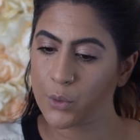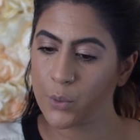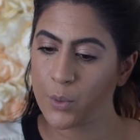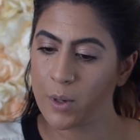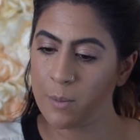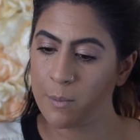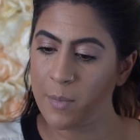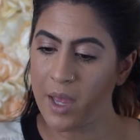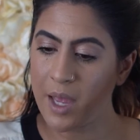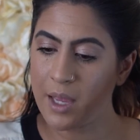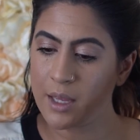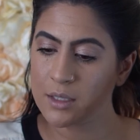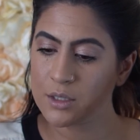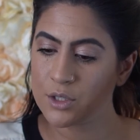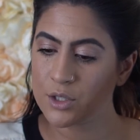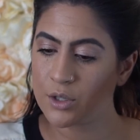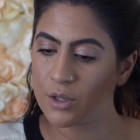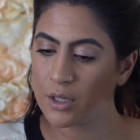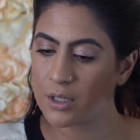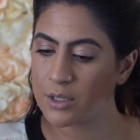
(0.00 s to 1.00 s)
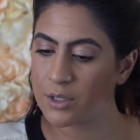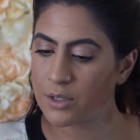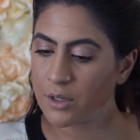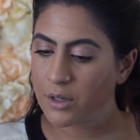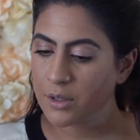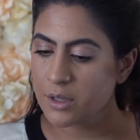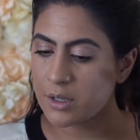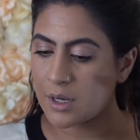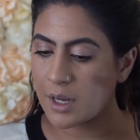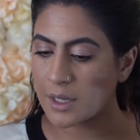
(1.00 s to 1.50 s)
crimp ends, you gotta
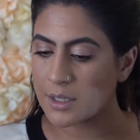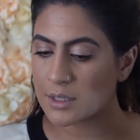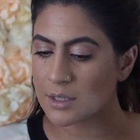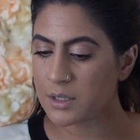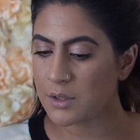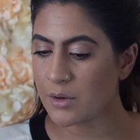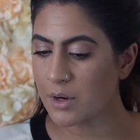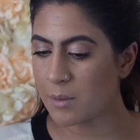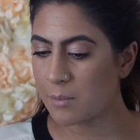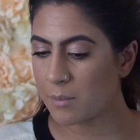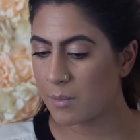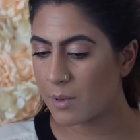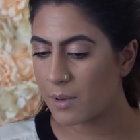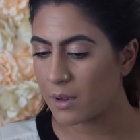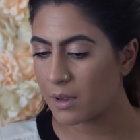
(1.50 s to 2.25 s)
start the next crimp.